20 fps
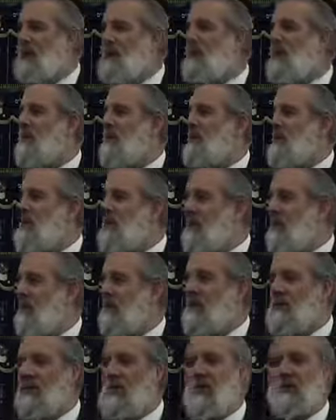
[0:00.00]
These are
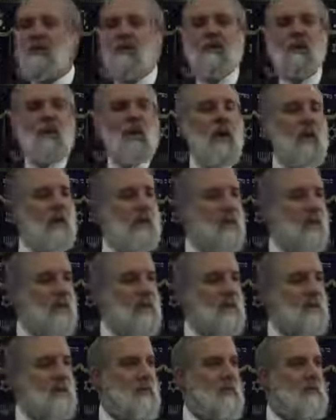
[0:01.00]
midot, these are
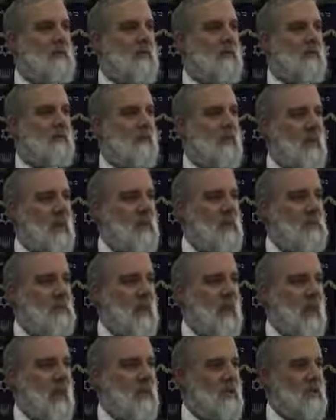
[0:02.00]
conducts, these are things,
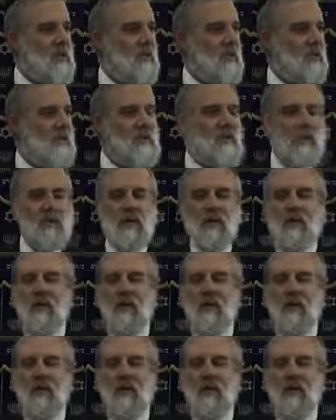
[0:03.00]
actions,